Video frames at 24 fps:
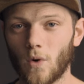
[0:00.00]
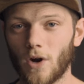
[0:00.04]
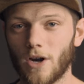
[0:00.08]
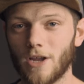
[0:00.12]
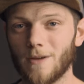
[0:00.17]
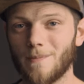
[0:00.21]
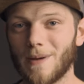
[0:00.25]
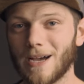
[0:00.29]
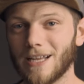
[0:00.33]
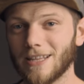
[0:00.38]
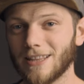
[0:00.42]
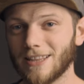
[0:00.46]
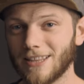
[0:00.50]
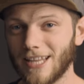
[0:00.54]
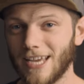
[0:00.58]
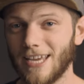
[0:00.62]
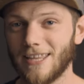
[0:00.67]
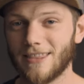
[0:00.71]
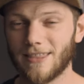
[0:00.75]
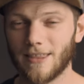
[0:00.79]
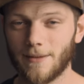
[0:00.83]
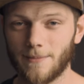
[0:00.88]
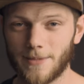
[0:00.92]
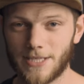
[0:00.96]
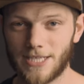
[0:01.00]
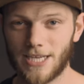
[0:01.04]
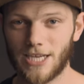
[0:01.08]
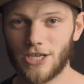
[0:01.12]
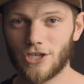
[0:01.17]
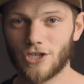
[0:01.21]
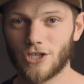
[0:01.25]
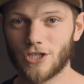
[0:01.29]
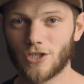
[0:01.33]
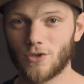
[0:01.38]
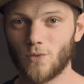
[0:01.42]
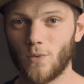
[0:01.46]
worry about length
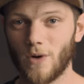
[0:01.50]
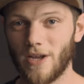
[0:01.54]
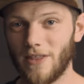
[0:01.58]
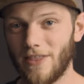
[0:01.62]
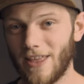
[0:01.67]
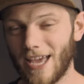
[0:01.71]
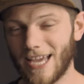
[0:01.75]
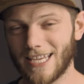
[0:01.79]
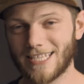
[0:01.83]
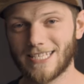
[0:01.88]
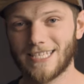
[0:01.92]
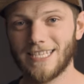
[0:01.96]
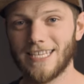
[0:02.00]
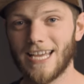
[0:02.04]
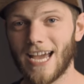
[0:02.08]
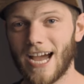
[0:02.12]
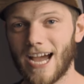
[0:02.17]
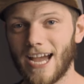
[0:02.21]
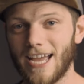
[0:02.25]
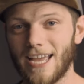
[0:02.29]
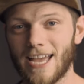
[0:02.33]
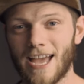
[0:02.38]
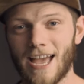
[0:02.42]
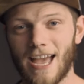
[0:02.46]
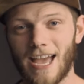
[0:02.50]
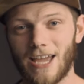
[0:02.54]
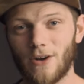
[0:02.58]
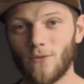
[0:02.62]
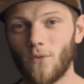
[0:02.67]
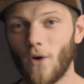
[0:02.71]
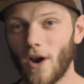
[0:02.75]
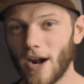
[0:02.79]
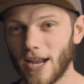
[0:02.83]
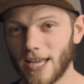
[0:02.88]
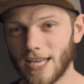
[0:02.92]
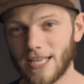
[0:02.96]
limitations with SDI
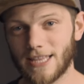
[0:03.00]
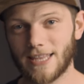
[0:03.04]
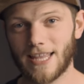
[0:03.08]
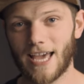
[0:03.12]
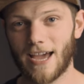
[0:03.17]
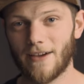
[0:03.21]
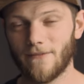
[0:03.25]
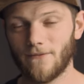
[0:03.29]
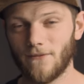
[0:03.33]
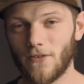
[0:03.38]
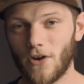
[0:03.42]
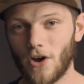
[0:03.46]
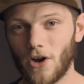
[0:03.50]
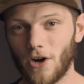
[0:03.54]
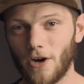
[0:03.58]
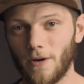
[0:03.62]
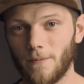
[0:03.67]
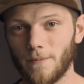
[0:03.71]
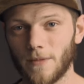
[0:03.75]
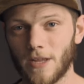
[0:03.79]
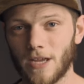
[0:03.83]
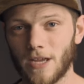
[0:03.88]
and running it that far.